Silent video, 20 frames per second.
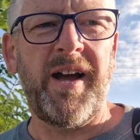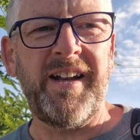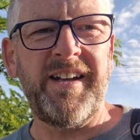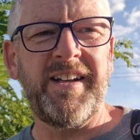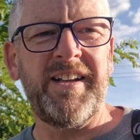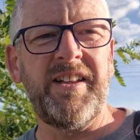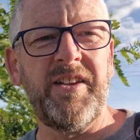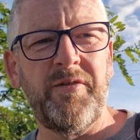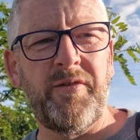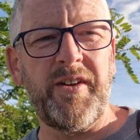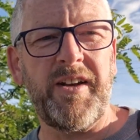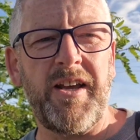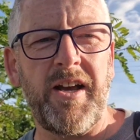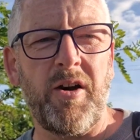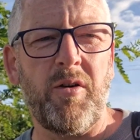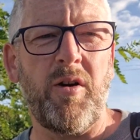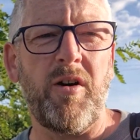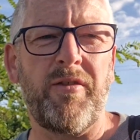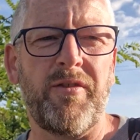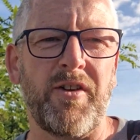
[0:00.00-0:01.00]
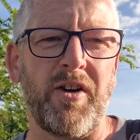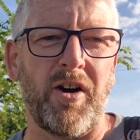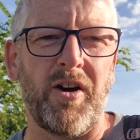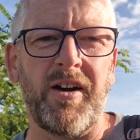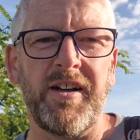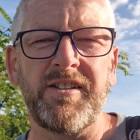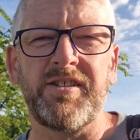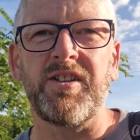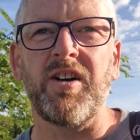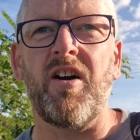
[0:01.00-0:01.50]
ending the video off
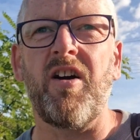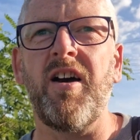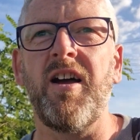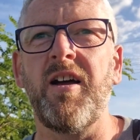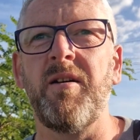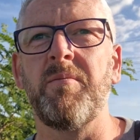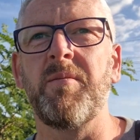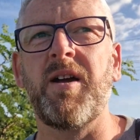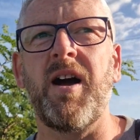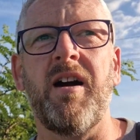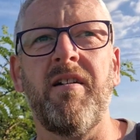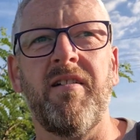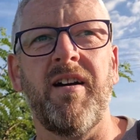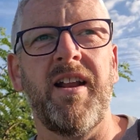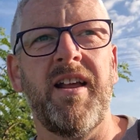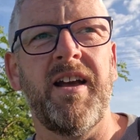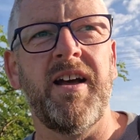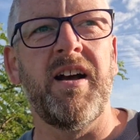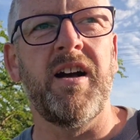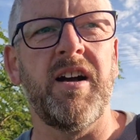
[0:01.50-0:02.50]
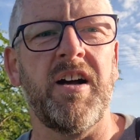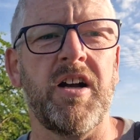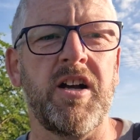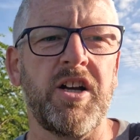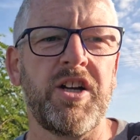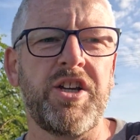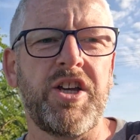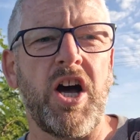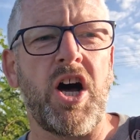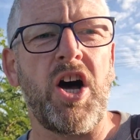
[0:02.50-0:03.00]
guys, I am currently at
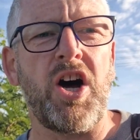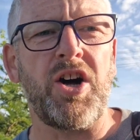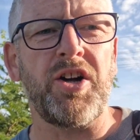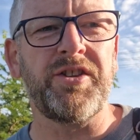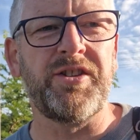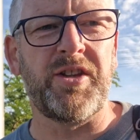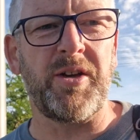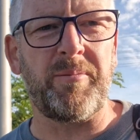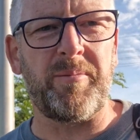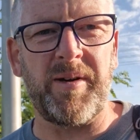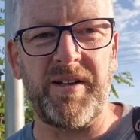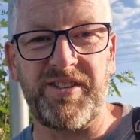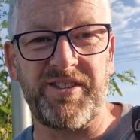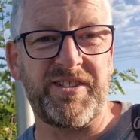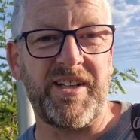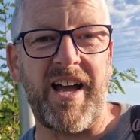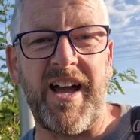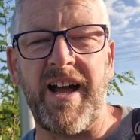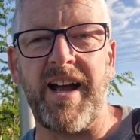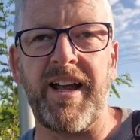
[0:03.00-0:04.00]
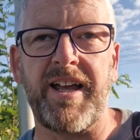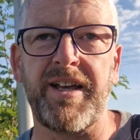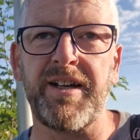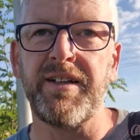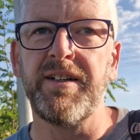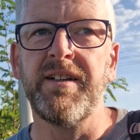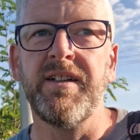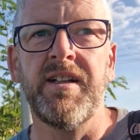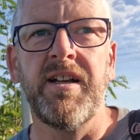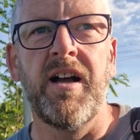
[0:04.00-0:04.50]
Dune de Pilat.
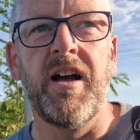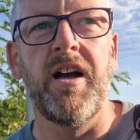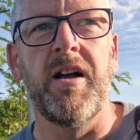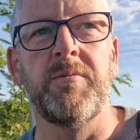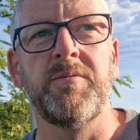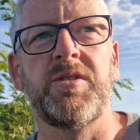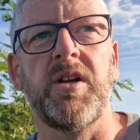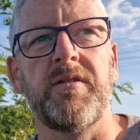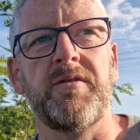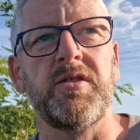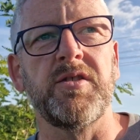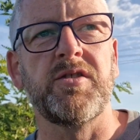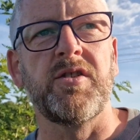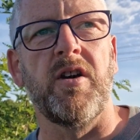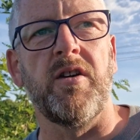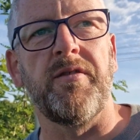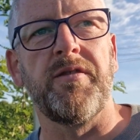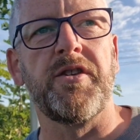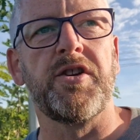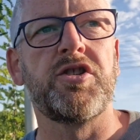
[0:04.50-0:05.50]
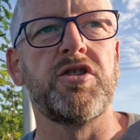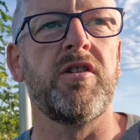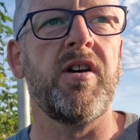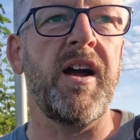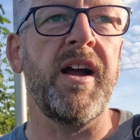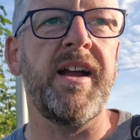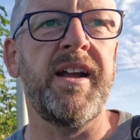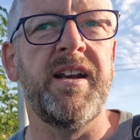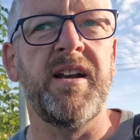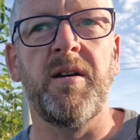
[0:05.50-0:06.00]
So I've just got off the
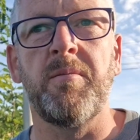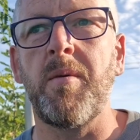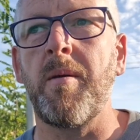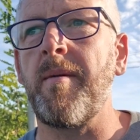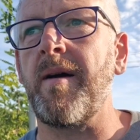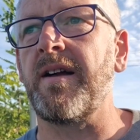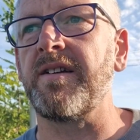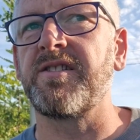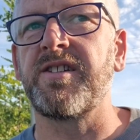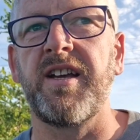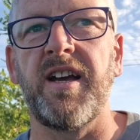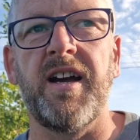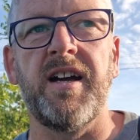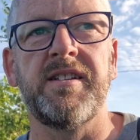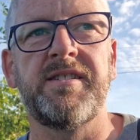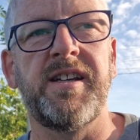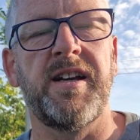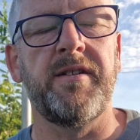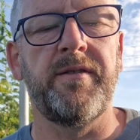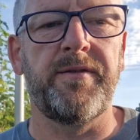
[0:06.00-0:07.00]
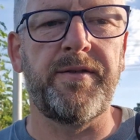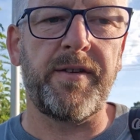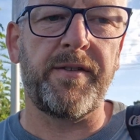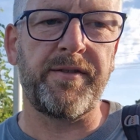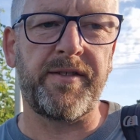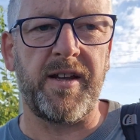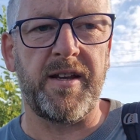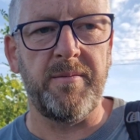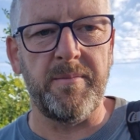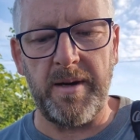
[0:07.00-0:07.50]
train. I'm about to get a
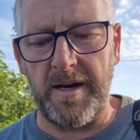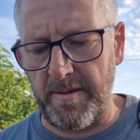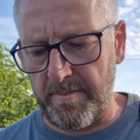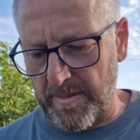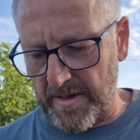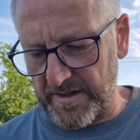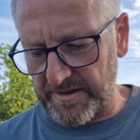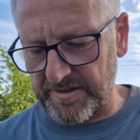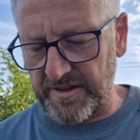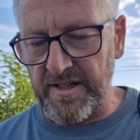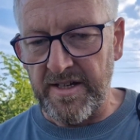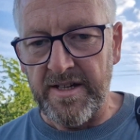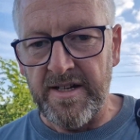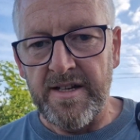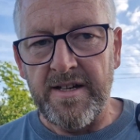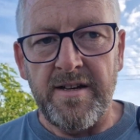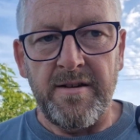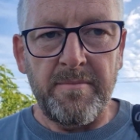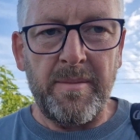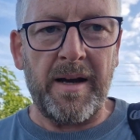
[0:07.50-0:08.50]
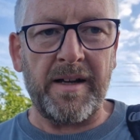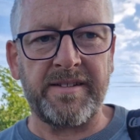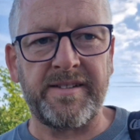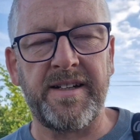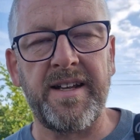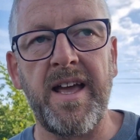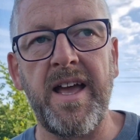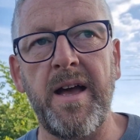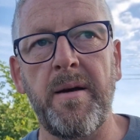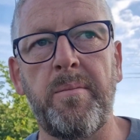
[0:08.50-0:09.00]
10-15 minute bus back to
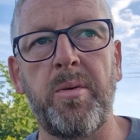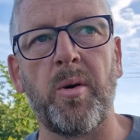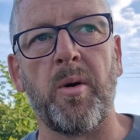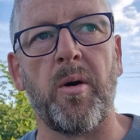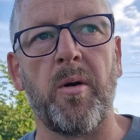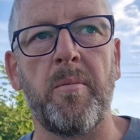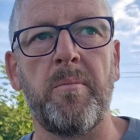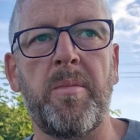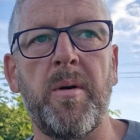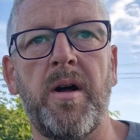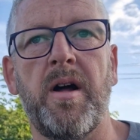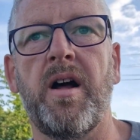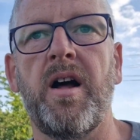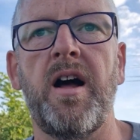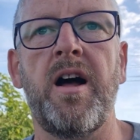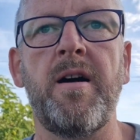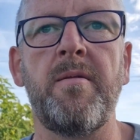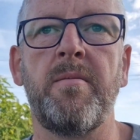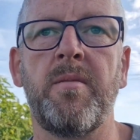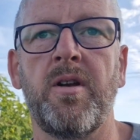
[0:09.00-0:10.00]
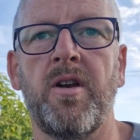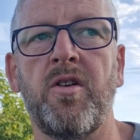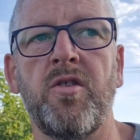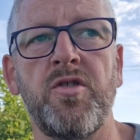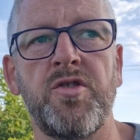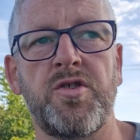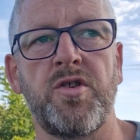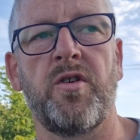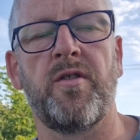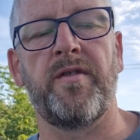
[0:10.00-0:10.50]
the airport. But long
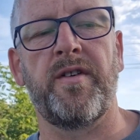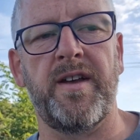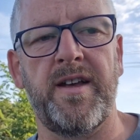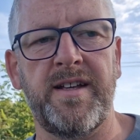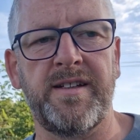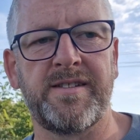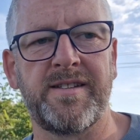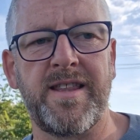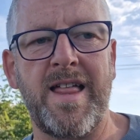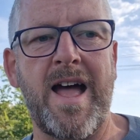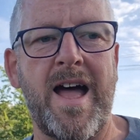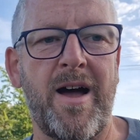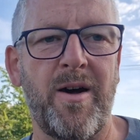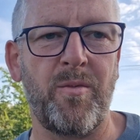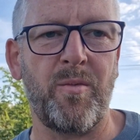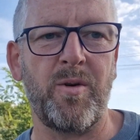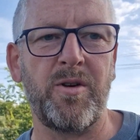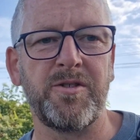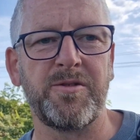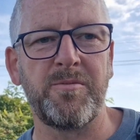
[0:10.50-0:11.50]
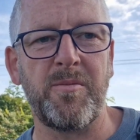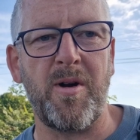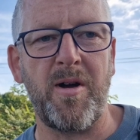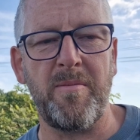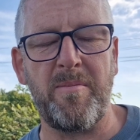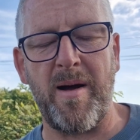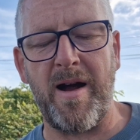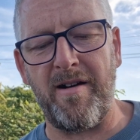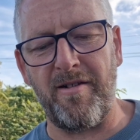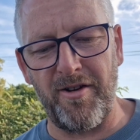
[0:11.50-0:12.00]
and short of it is that was my
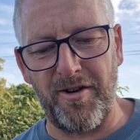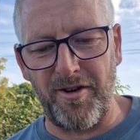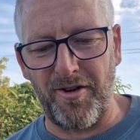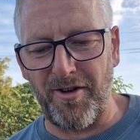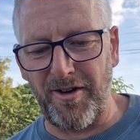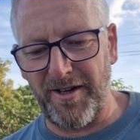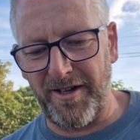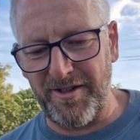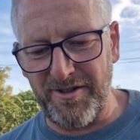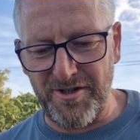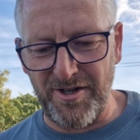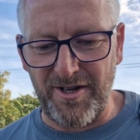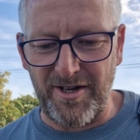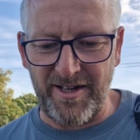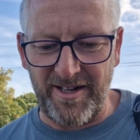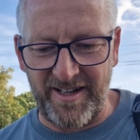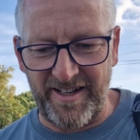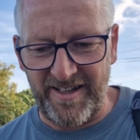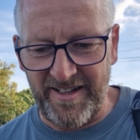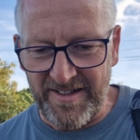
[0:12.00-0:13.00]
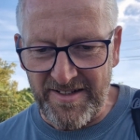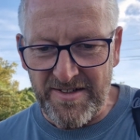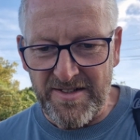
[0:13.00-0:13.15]
paragliding journey.